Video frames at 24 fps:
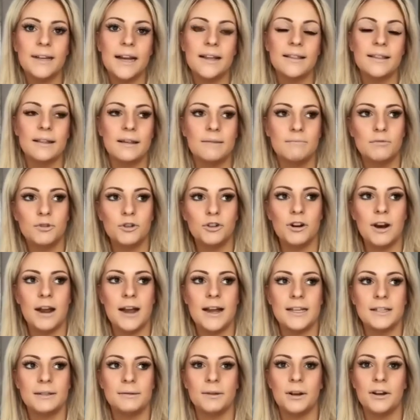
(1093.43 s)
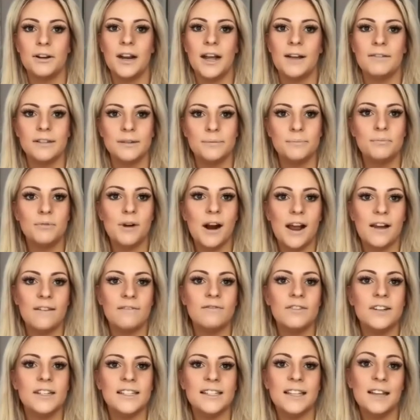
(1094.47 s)
get them dressed, go and have some
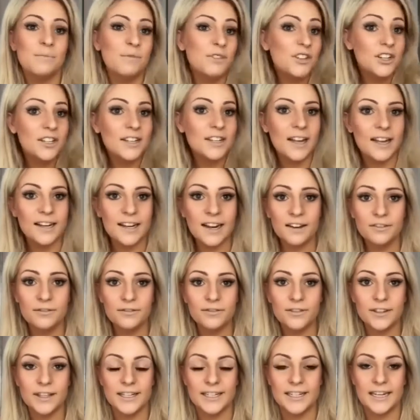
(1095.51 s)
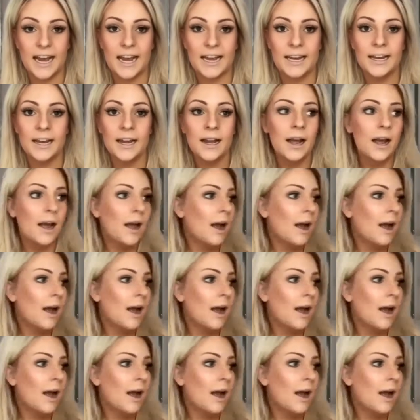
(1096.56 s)
breakfast, and then we'll just head out for the day.